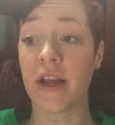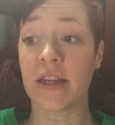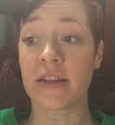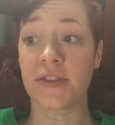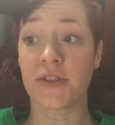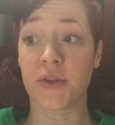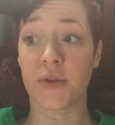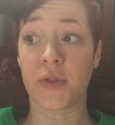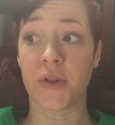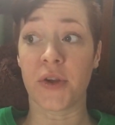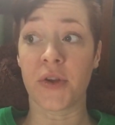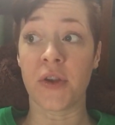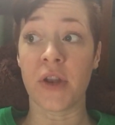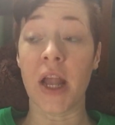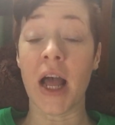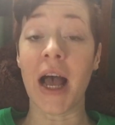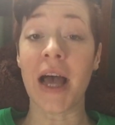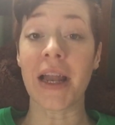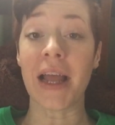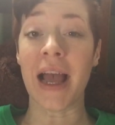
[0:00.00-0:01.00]
and so they're
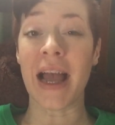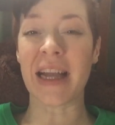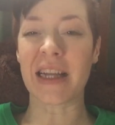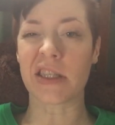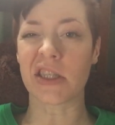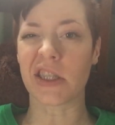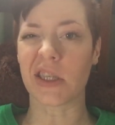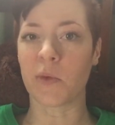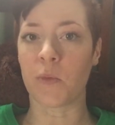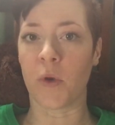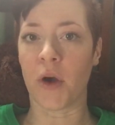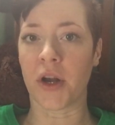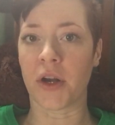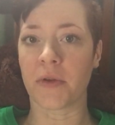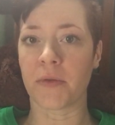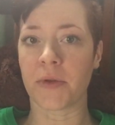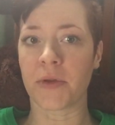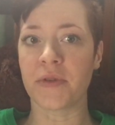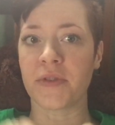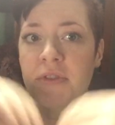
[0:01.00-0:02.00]
not actually
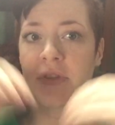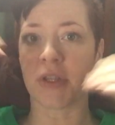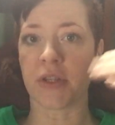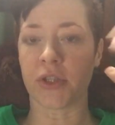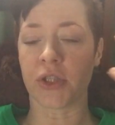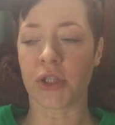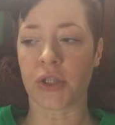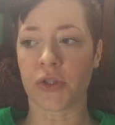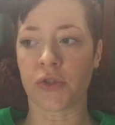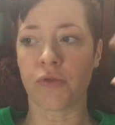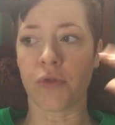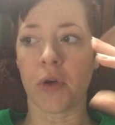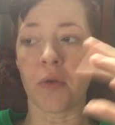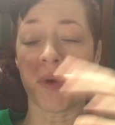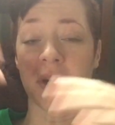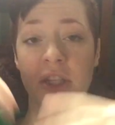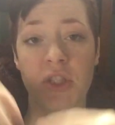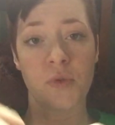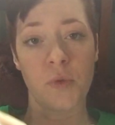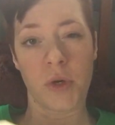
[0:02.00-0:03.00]
water roots, they're just
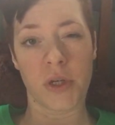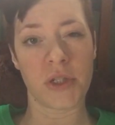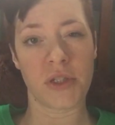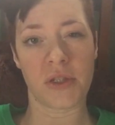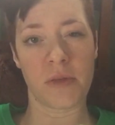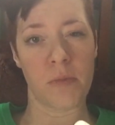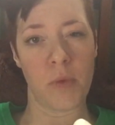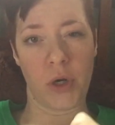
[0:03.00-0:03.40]
growing towards the